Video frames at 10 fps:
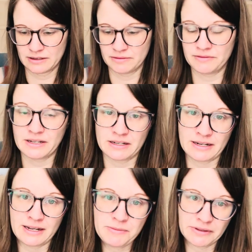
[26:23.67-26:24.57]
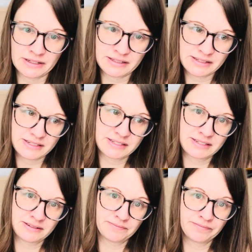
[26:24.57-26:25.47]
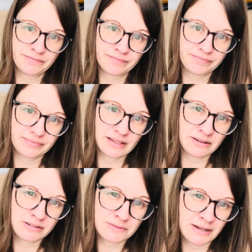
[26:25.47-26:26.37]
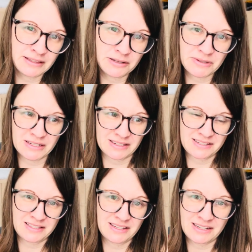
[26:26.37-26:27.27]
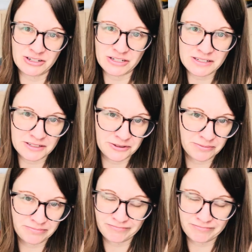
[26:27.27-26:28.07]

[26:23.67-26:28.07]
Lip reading: via an ambulance. And it was mainly because of the NG tube.